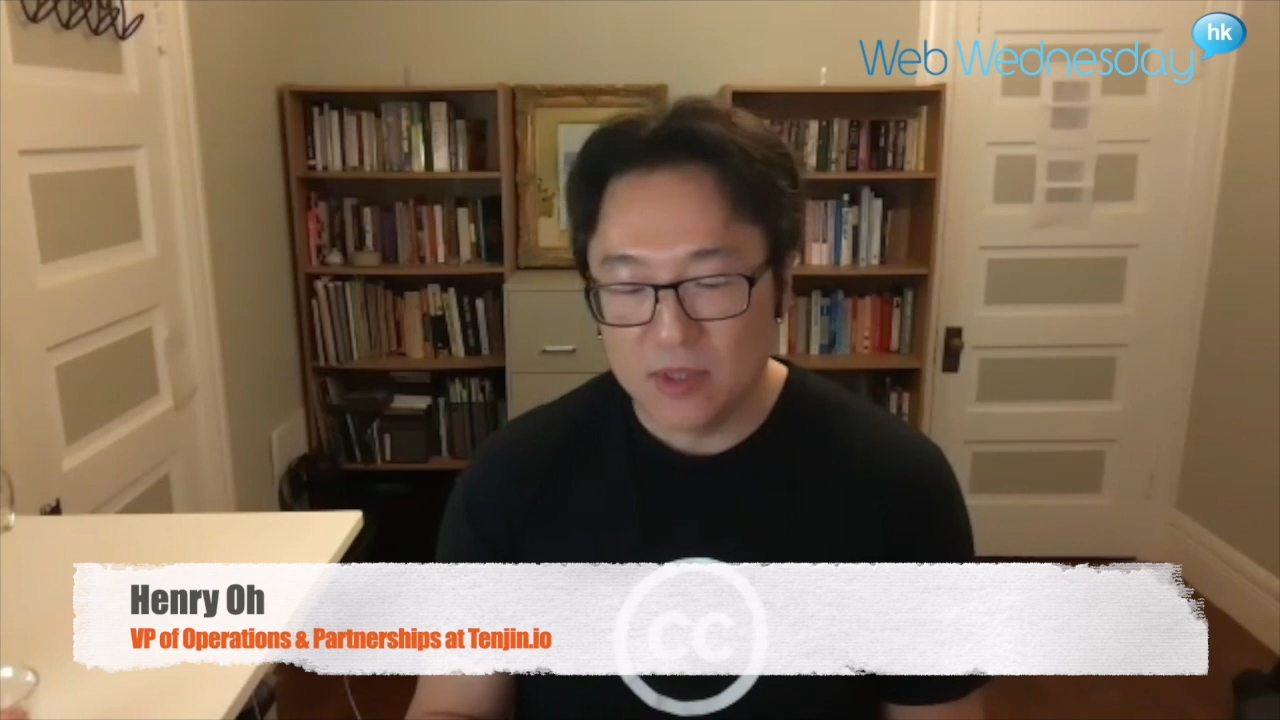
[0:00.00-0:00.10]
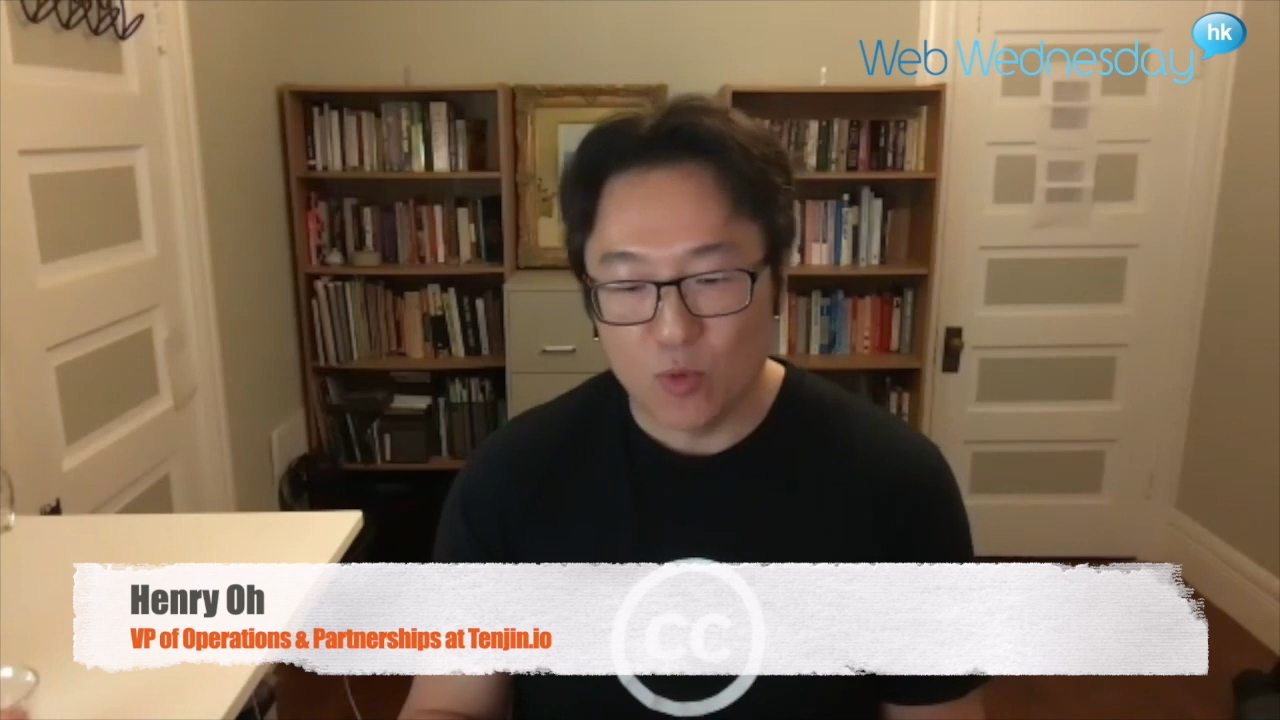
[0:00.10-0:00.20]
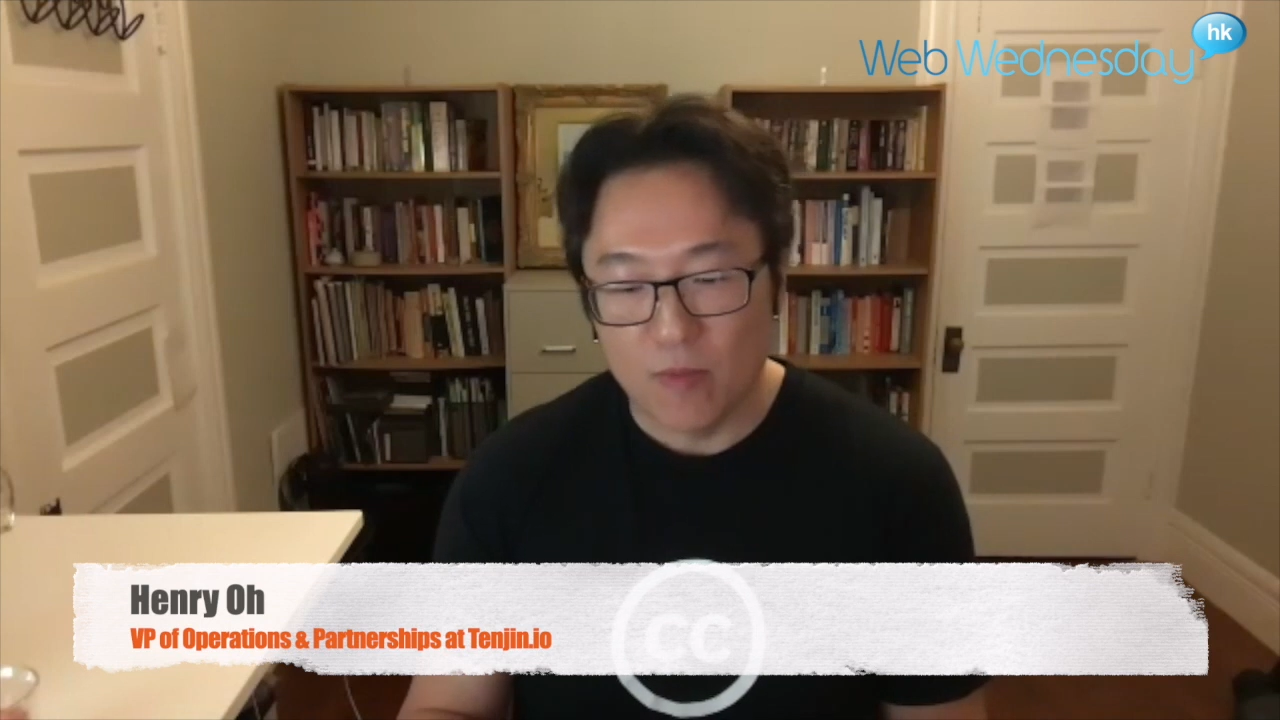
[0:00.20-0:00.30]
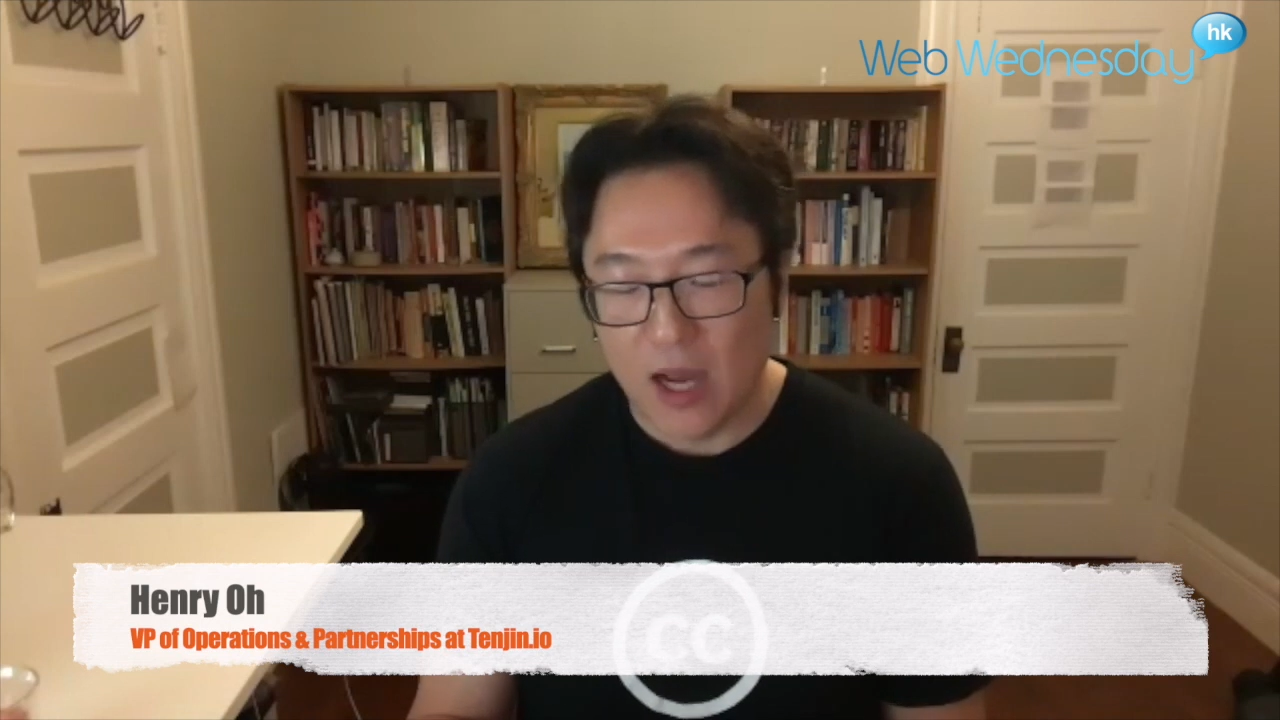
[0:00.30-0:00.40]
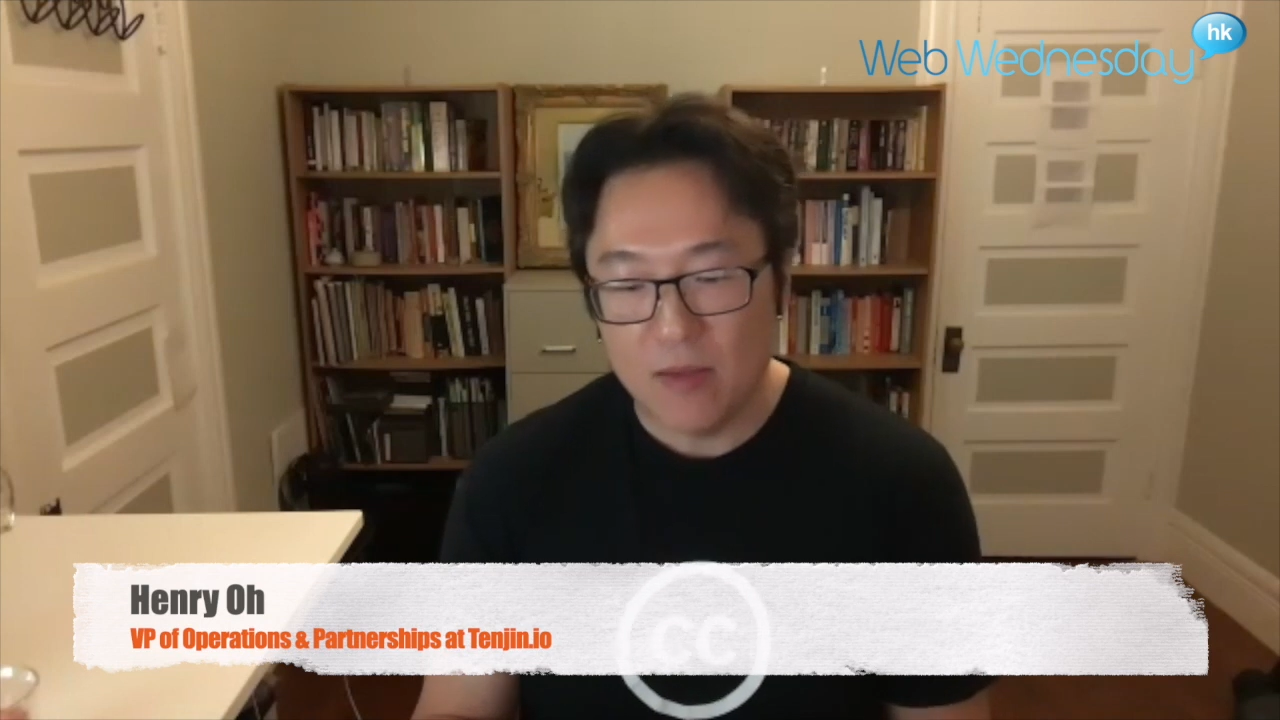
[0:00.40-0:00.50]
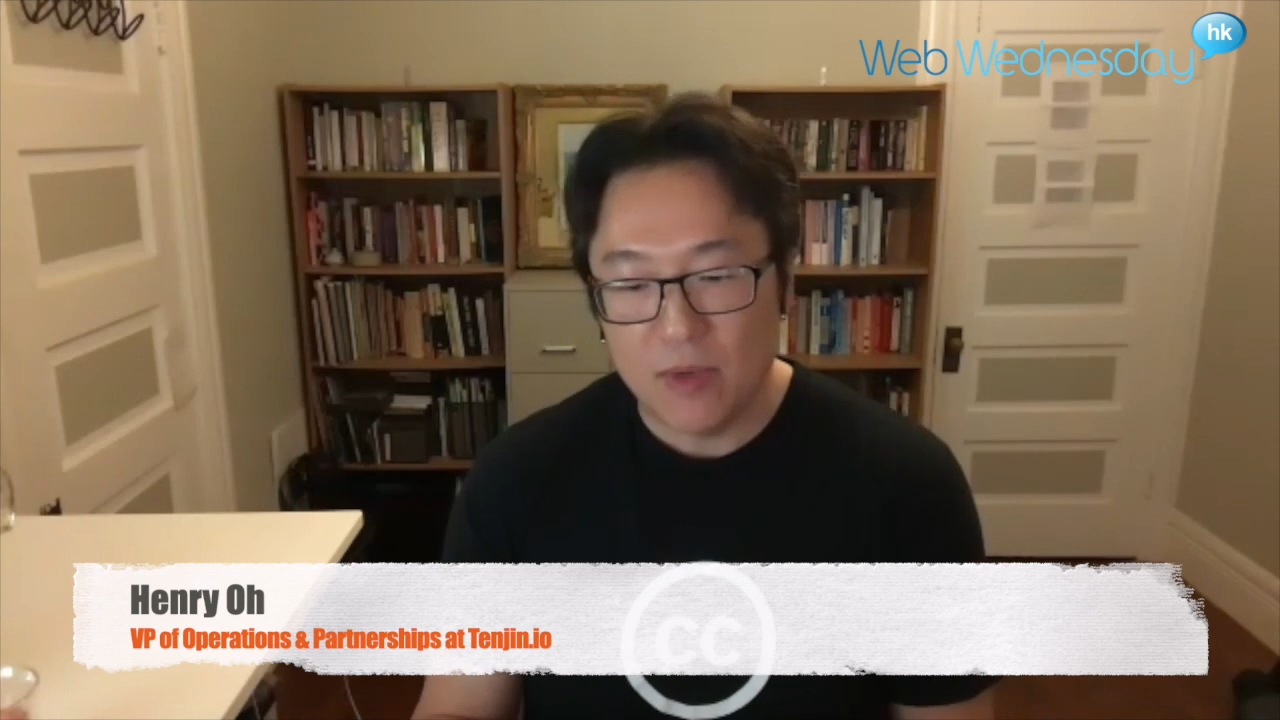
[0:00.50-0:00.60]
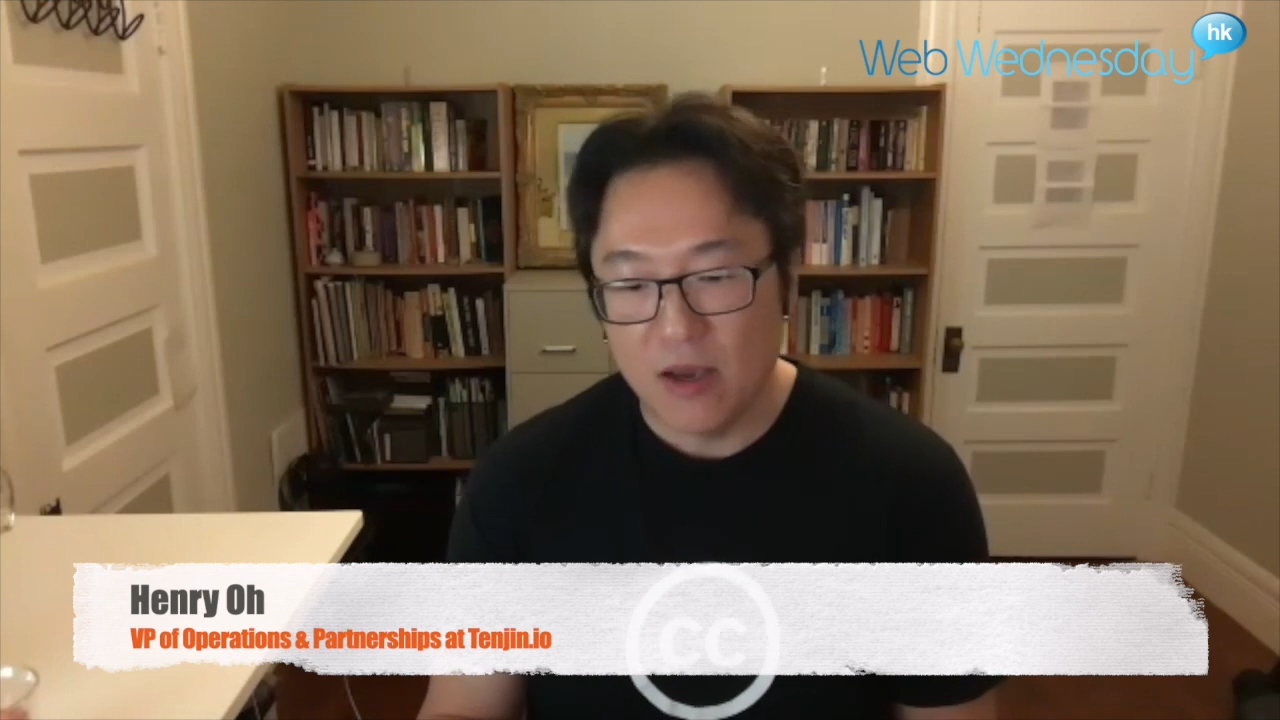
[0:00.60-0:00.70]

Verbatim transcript: remind me of